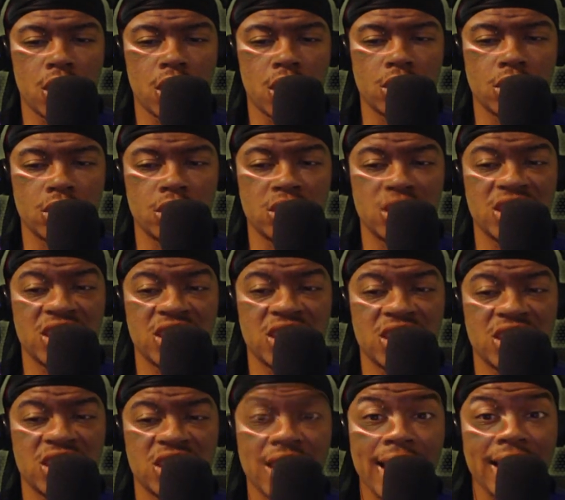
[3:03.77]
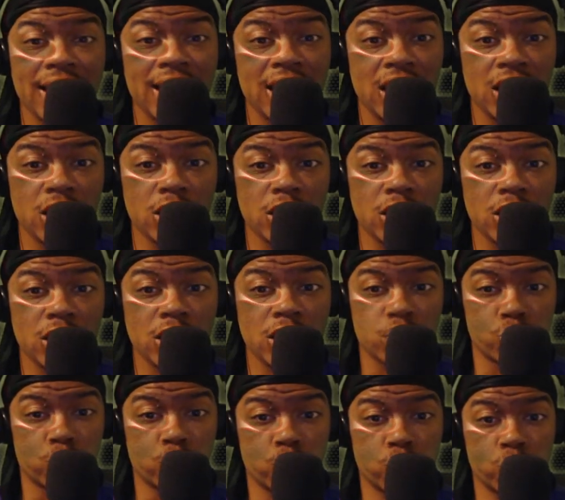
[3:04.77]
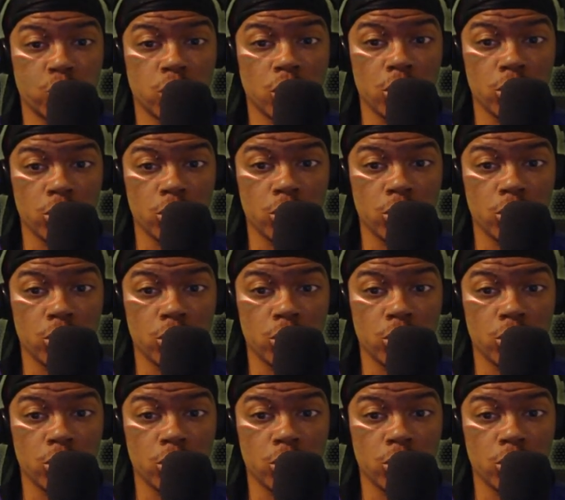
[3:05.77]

Dang, he is strong.